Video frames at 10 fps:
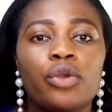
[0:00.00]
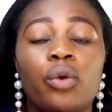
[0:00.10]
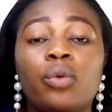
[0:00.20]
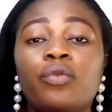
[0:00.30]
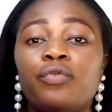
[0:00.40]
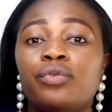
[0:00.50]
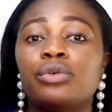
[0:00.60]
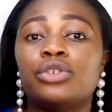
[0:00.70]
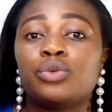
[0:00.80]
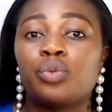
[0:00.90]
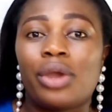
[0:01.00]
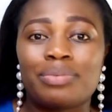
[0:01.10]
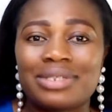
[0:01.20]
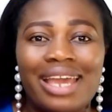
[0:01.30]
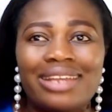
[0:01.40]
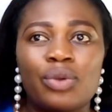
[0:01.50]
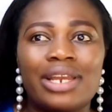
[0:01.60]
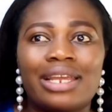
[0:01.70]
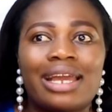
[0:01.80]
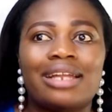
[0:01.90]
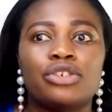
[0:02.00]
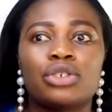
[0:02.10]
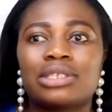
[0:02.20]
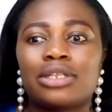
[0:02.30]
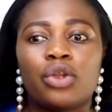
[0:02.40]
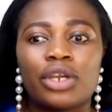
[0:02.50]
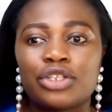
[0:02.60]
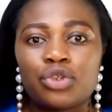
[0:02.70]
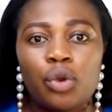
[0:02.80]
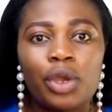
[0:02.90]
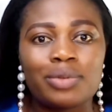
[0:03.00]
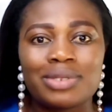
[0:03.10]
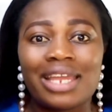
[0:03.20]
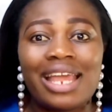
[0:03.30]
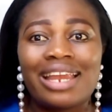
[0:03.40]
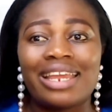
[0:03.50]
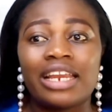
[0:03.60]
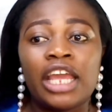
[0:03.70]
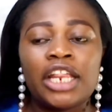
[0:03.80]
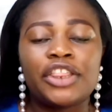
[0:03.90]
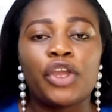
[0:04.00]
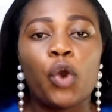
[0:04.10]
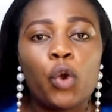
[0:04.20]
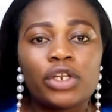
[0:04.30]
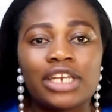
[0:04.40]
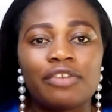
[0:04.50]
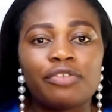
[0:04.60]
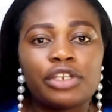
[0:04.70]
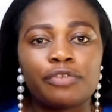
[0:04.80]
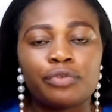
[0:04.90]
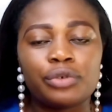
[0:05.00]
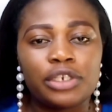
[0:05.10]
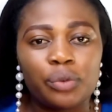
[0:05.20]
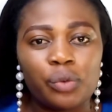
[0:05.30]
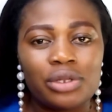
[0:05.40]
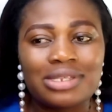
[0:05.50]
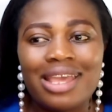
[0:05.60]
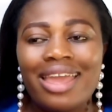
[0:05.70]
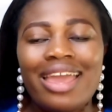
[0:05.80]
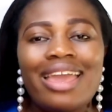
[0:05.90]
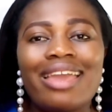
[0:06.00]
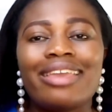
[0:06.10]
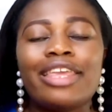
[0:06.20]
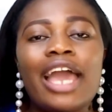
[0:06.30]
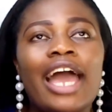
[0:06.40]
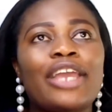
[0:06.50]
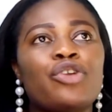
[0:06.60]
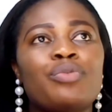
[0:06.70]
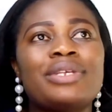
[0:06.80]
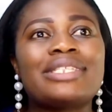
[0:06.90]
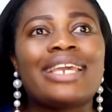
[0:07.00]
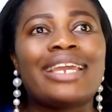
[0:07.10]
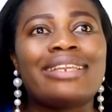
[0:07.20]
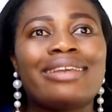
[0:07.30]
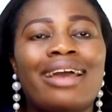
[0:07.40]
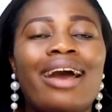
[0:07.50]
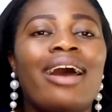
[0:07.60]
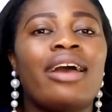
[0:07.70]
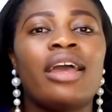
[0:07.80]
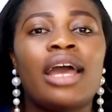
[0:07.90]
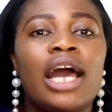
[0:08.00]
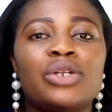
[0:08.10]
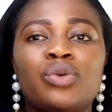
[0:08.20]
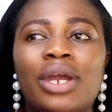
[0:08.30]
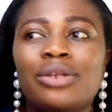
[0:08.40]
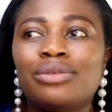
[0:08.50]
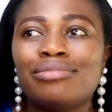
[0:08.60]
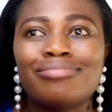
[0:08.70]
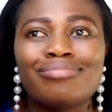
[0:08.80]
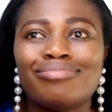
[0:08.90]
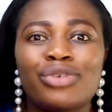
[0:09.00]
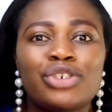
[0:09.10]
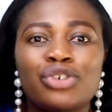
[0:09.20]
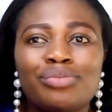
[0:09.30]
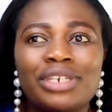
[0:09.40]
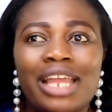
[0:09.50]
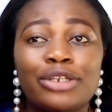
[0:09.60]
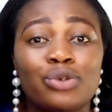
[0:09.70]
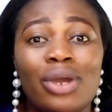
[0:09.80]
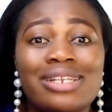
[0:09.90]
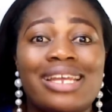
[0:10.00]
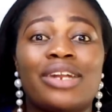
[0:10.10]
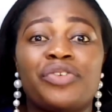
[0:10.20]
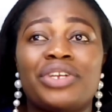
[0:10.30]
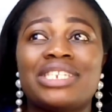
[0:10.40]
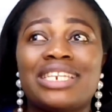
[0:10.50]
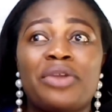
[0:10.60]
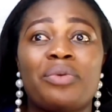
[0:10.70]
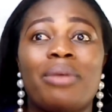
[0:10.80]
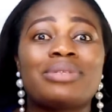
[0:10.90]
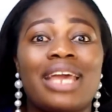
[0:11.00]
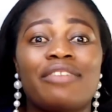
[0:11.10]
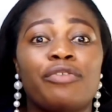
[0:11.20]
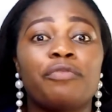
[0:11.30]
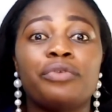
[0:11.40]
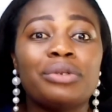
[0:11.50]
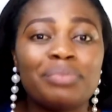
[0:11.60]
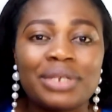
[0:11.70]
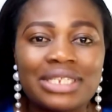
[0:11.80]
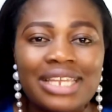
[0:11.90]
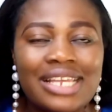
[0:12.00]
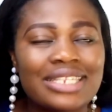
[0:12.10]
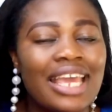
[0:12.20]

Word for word: your own food website where they can just log into your website and then they order for the food they want. Yeah, you'll be saying, ah, how do I, what do you mean? I should go and start creating a website for food business.